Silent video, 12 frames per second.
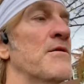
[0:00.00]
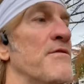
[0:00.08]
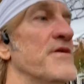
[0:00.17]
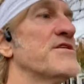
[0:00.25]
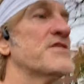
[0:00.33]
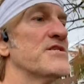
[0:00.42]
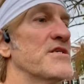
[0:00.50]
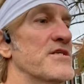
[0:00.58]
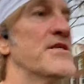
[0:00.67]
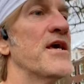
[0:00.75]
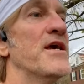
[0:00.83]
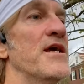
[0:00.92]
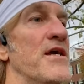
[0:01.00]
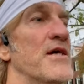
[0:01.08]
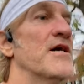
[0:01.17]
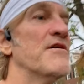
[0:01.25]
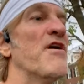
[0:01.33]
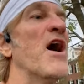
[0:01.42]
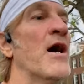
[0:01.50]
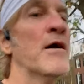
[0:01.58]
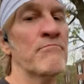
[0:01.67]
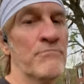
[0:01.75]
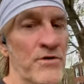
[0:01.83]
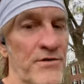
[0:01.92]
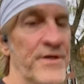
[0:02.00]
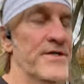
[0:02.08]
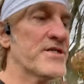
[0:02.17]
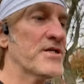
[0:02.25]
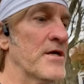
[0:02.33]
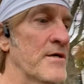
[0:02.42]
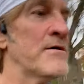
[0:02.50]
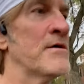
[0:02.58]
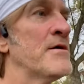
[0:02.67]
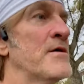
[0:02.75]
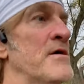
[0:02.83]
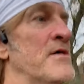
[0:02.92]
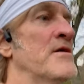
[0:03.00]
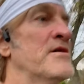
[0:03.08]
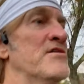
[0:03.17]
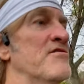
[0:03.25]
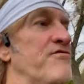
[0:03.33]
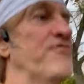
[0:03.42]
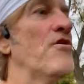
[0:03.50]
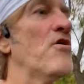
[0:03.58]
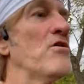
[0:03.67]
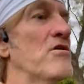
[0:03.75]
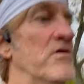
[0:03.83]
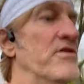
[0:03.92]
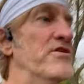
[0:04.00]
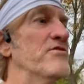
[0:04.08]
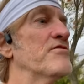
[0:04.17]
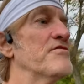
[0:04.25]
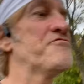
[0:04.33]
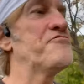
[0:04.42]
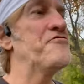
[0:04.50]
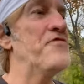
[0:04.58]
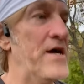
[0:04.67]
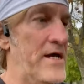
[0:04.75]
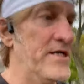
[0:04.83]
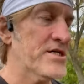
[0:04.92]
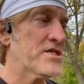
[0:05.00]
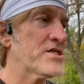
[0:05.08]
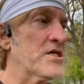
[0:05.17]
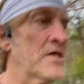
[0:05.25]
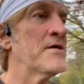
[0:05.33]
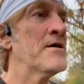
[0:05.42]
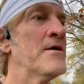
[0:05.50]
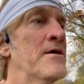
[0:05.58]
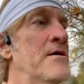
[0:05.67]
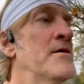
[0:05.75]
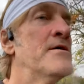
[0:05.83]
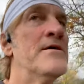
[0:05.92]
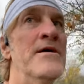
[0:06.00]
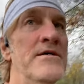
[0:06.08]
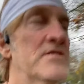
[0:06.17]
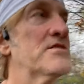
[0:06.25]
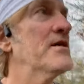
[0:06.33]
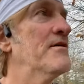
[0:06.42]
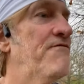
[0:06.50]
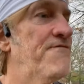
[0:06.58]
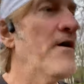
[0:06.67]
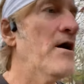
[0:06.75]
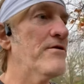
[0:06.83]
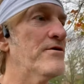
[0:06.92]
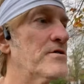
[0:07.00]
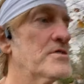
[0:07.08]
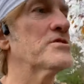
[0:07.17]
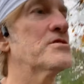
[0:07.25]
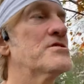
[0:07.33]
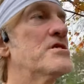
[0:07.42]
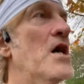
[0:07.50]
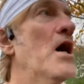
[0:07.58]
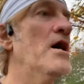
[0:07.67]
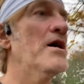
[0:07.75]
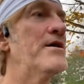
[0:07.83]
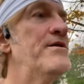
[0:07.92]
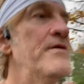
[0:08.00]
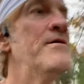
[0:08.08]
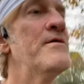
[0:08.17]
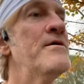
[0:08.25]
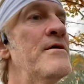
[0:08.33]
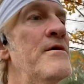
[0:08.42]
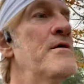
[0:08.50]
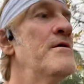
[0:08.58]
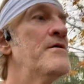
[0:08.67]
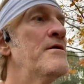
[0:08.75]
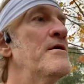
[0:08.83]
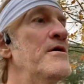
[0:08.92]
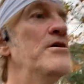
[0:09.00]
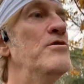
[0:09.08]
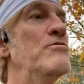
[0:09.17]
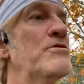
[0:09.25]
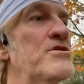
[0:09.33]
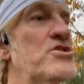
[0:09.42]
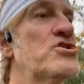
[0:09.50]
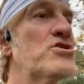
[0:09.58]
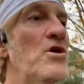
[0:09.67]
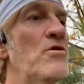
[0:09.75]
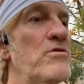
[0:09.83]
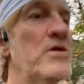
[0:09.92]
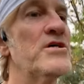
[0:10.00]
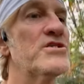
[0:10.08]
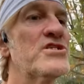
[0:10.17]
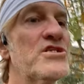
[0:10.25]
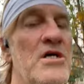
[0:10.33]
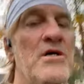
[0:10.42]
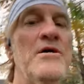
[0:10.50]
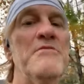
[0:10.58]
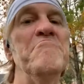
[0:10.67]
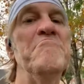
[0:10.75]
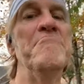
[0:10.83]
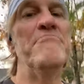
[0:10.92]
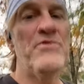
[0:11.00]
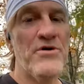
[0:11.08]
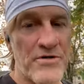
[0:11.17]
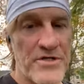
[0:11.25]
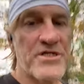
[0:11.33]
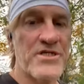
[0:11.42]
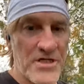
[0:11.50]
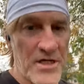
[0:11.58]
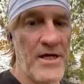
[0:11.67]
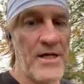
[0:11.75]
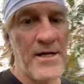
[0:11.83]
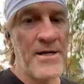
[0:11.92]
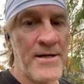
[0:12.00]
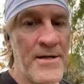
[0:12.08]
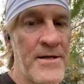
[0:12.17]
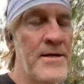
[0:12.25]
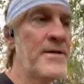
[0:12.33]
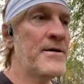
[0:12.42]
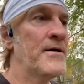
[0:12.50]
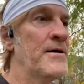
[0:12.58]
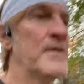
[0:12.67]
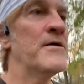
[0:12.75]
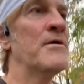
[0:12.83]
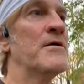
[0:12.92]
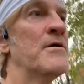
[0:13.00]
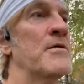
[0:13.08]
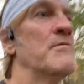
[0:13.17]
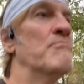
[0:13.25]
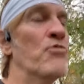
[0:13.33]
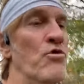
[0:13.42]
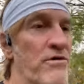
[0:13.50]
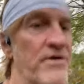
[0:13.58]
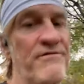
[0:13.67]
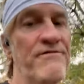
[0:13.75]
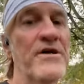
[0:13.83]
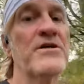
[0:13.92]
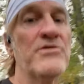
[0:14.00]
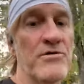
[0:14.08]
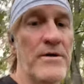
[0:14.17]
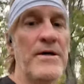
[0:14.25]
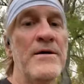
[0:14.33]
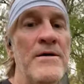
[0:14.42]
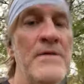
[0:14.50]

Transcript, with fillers: This is a day of humbleness to fall on your face and say, Father God, you showed us mercy more than victory.